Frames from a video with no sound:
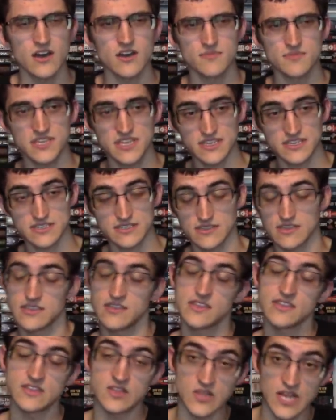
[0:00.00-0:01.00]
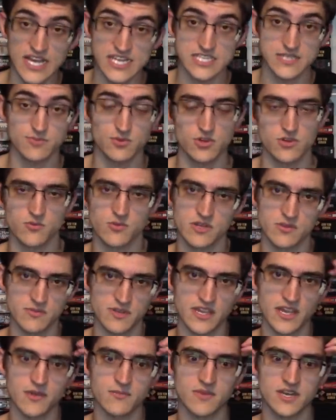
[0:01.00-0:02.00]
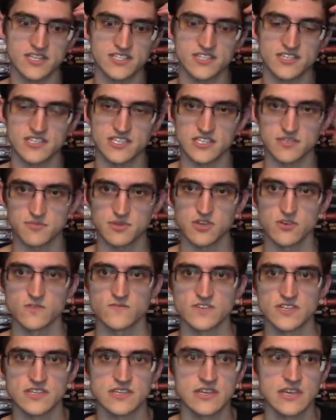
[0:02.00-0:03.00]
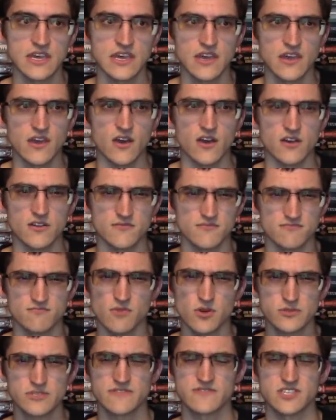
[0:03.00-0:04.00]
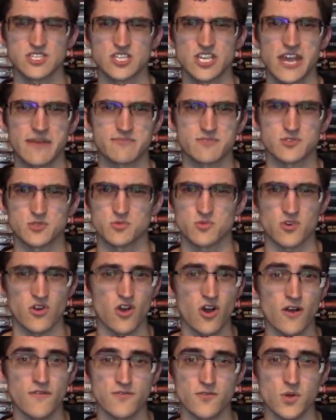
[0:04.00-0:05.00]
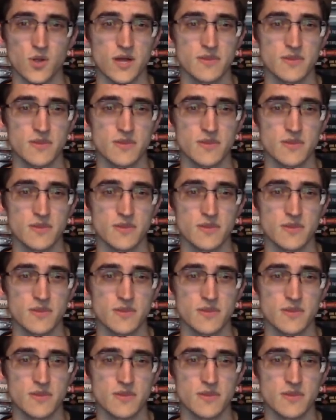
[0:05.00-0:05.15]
because in the last book when we got Mátyás's POV, most of his chapters were awful.